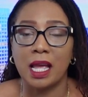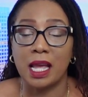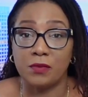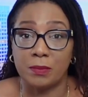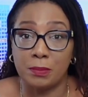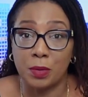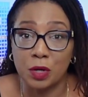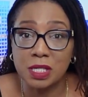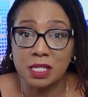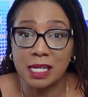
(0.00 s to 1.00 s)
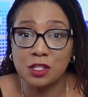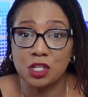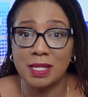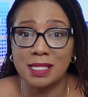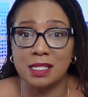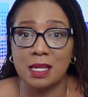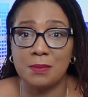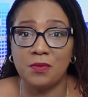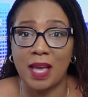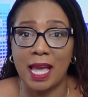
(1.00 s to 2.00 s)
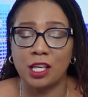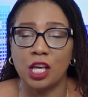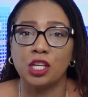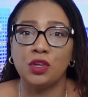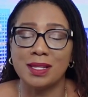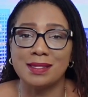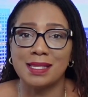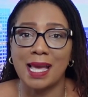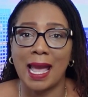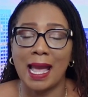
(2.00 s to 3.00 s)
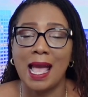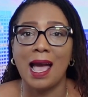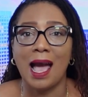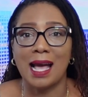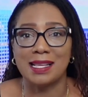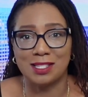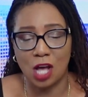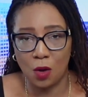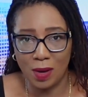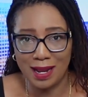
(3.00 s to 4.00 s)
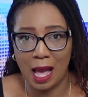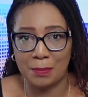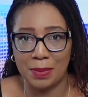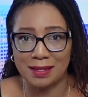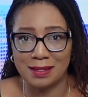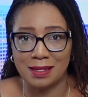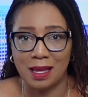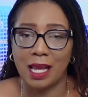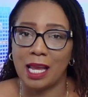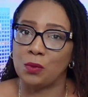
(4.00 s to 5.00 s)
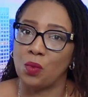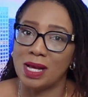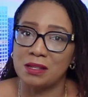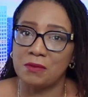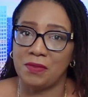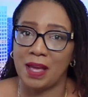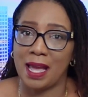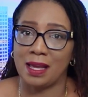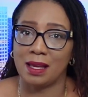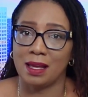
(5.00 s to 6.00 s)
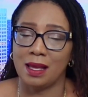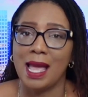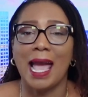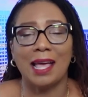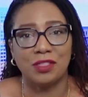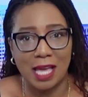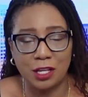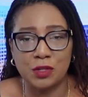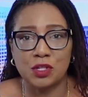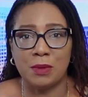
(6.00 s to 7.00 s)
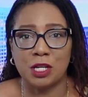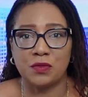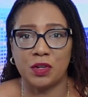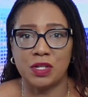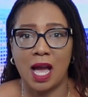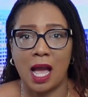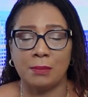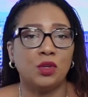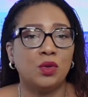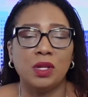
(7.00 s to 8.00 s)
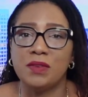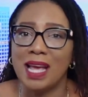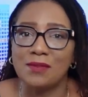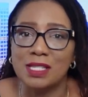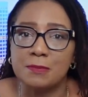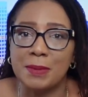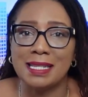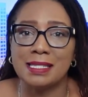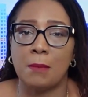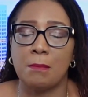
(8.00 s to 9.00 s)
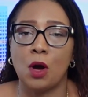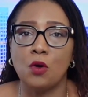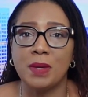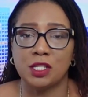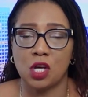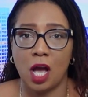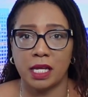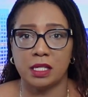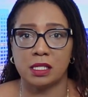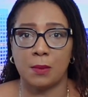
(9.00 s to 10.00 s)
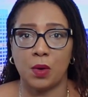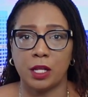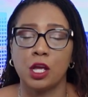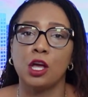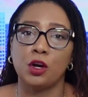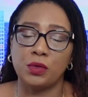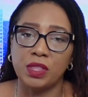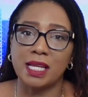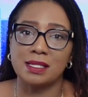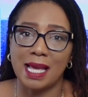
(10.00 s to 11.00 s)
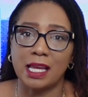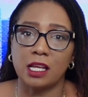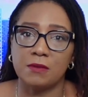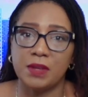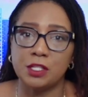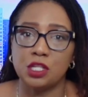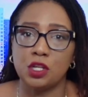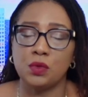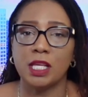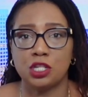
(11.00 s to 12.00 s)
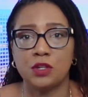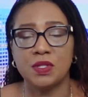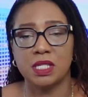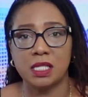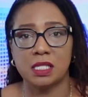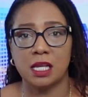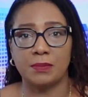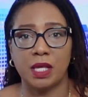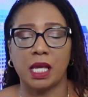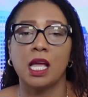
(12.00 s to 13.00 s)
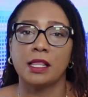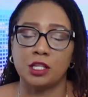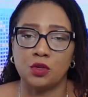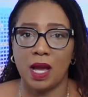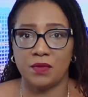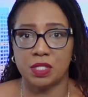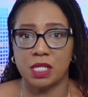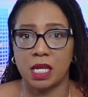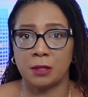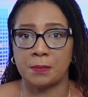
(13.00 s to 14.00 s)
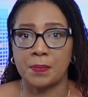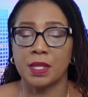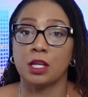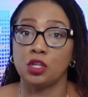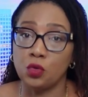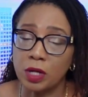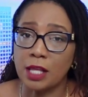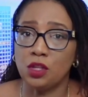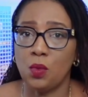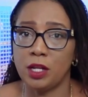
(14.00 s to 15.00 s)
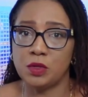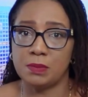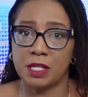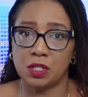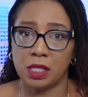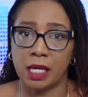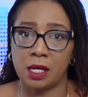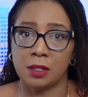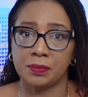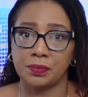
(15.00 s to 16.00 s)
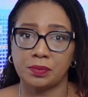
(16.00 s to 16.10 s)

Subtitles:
If a person tells you it's a deep fake, you can say, I saw what happened. It wasn't fake. And thank you so much for your time. You don't even have to spend a moment talking to someone who thinks they can convince you that you've seen something that you haven't seen. You're not the one who's mentally ill.